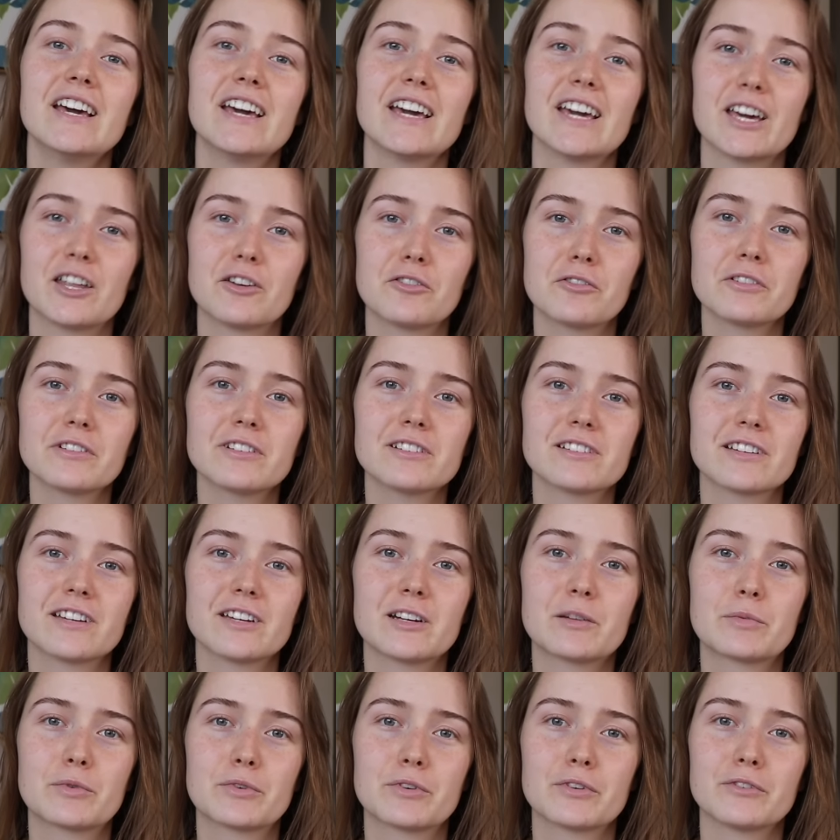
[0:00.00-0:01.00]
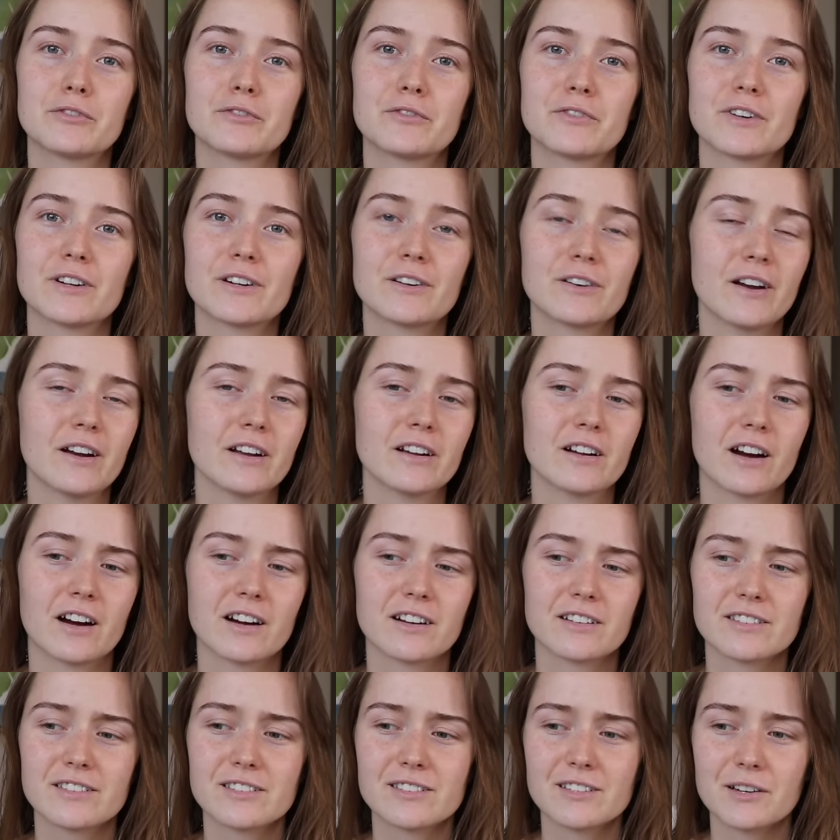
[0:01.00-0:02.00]
in order to get approved for a credit
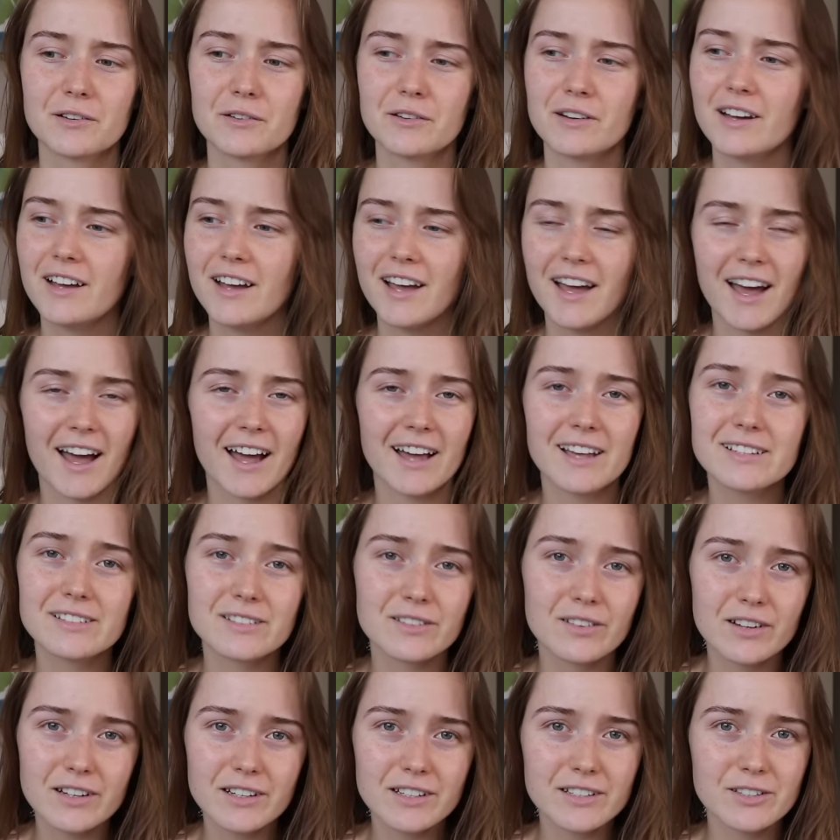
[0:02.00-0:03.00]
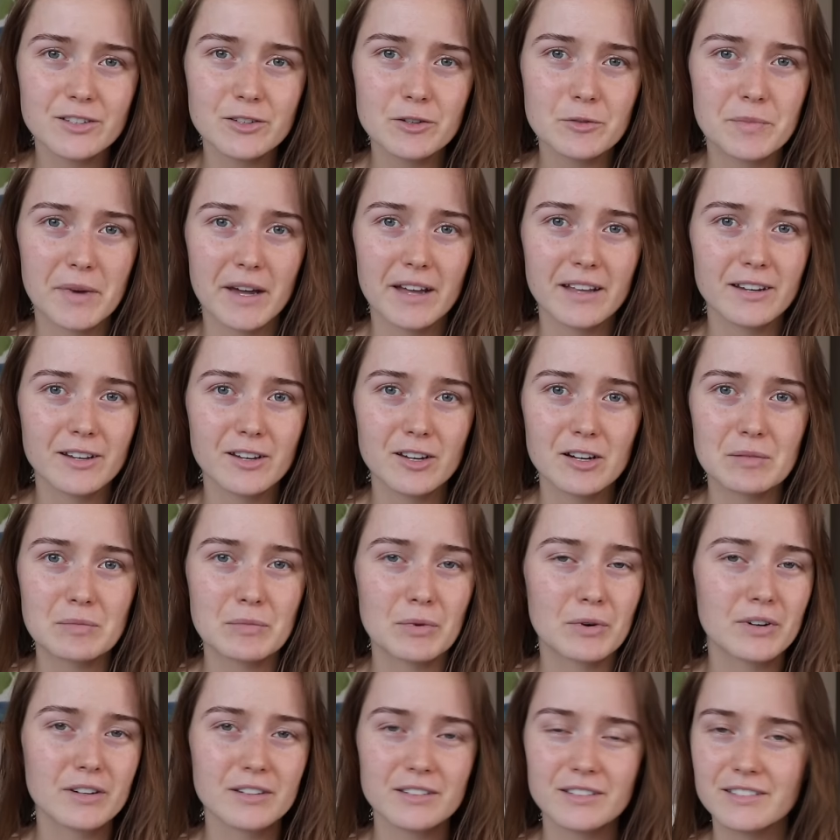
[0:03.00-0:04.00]
card. So as long as you abandon your
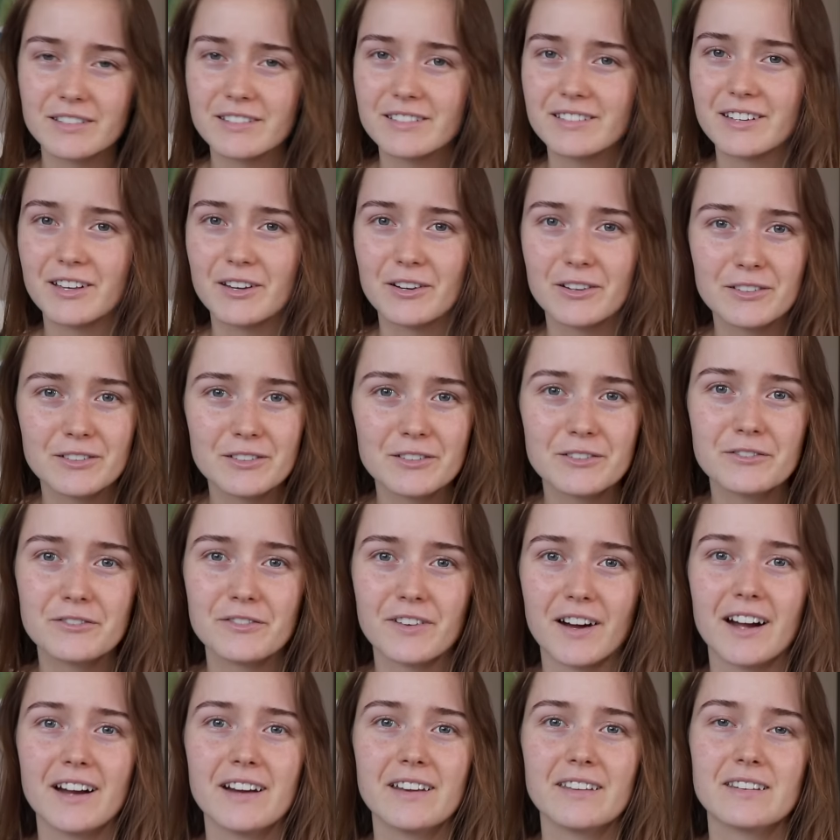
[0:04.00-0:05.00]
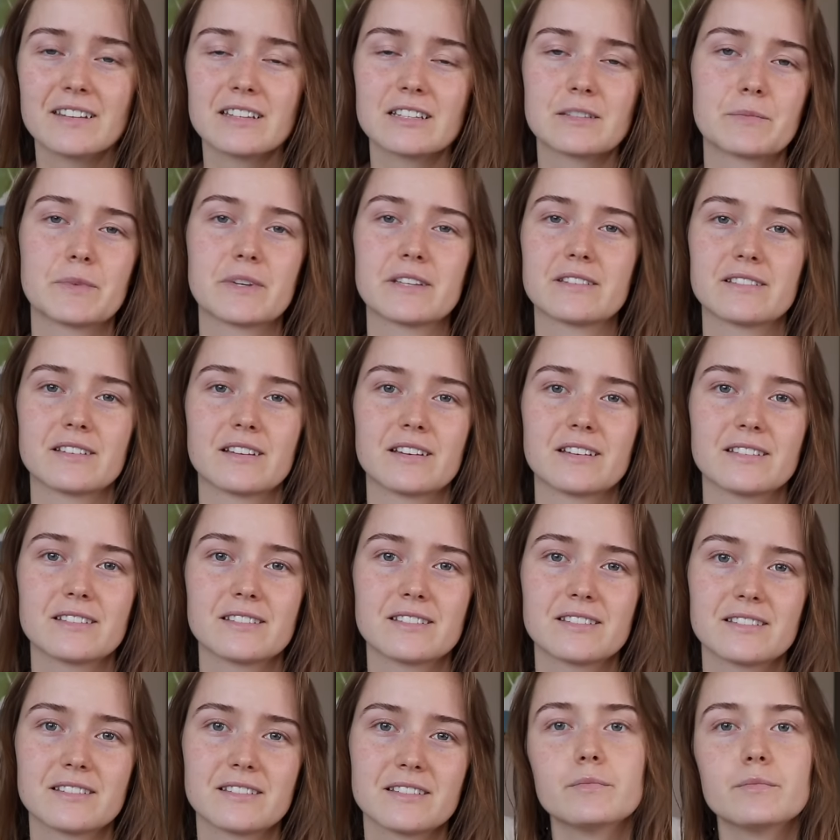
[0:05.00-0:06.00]
morals, you'll do fine in this
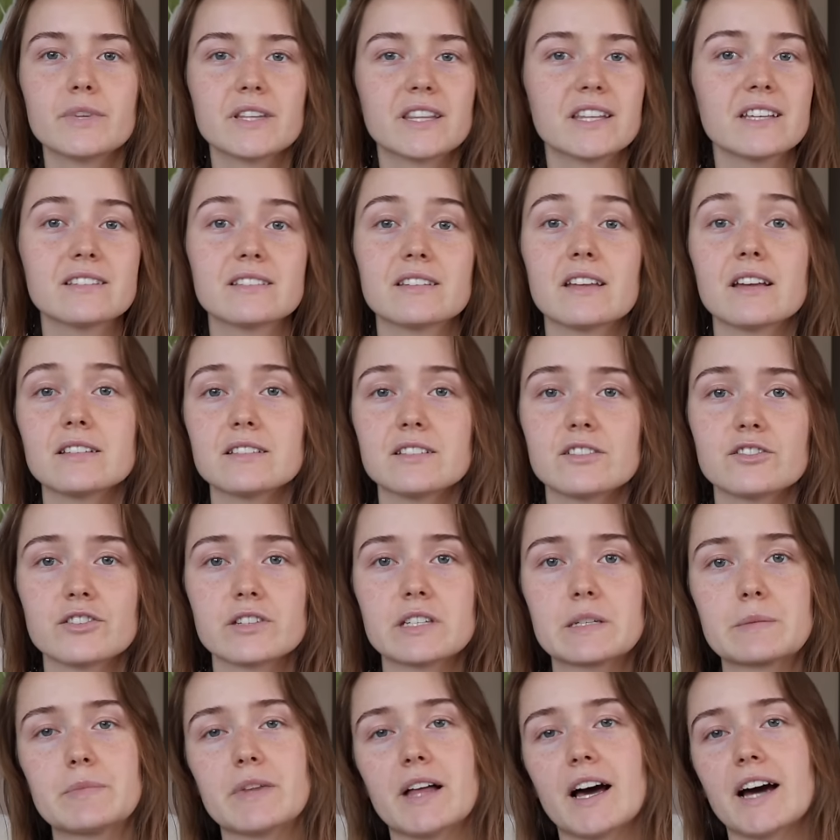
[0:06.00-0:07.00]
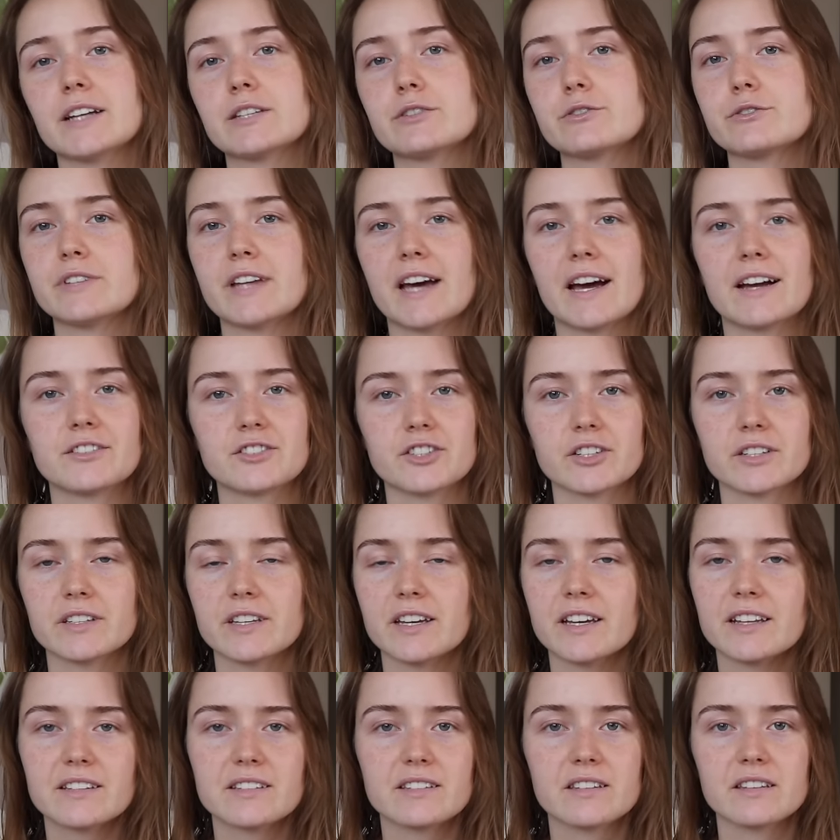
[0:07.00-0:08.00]
business. But this doesn't just apply to Enagic,
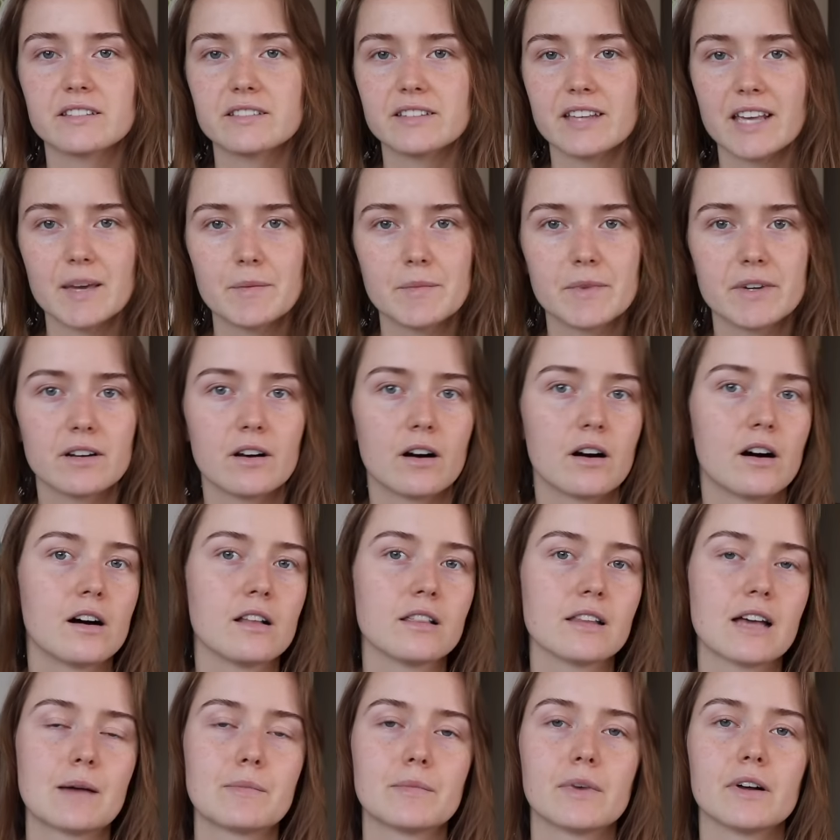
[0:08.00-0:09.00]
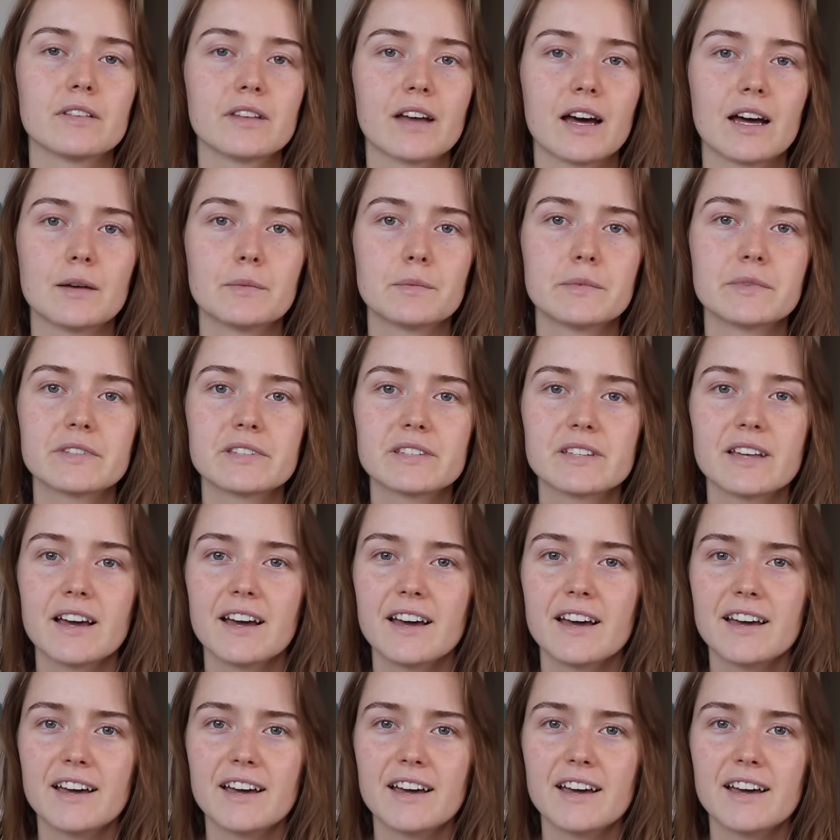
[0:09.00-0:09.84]
it's the same in all MLMs.